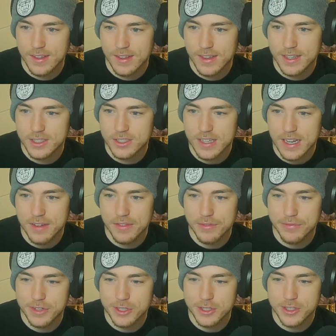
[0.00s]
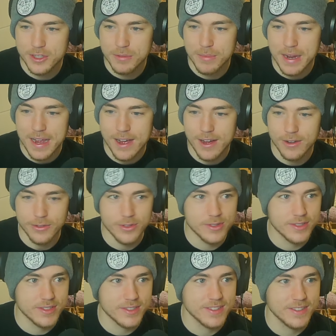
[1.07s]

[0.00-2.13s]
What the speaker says: They just have the fish in their mouths.